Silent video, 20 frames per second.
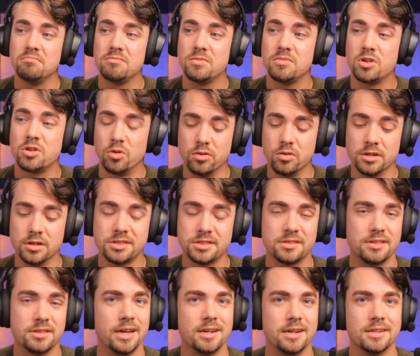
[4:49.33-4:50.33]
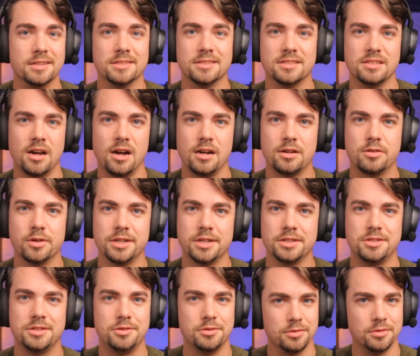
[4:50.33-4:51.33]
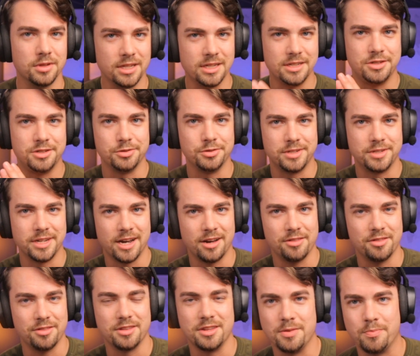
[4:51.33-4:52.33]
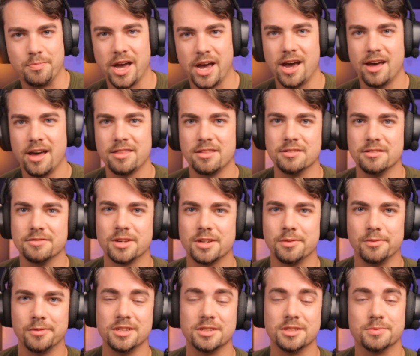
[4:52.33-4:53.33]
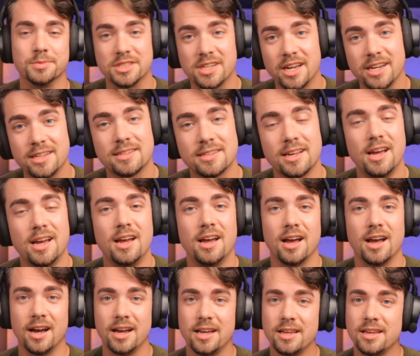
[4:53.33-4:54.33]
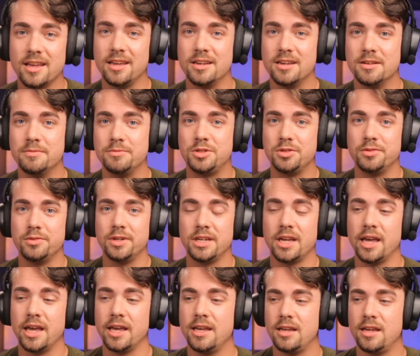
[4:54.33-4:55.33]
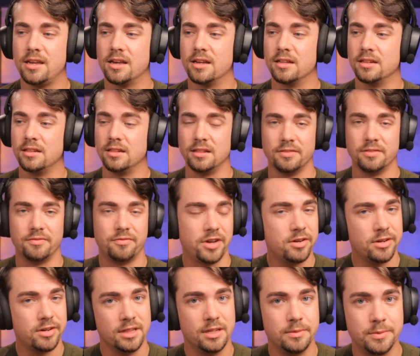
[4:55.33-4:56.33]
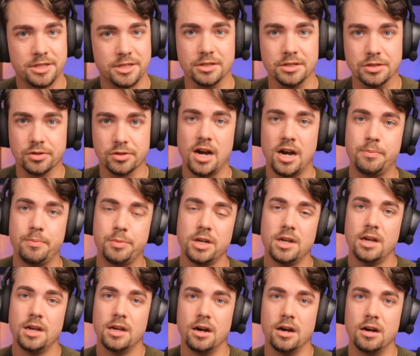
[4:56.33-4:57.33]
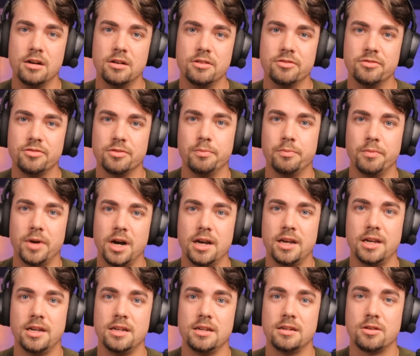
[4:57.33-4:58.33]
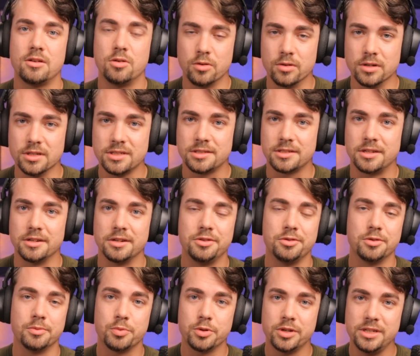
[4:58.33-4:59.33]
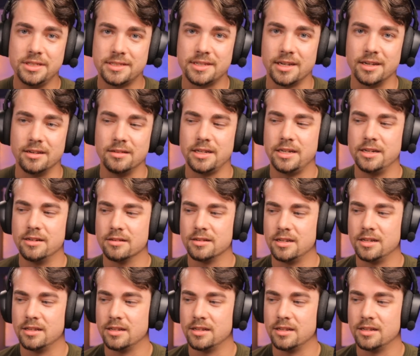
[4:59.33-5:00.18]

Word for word: course that is not going to lead you down the path of some of these mistakes, I am doing a very limited drop of my course. Going to do a pre sale here in the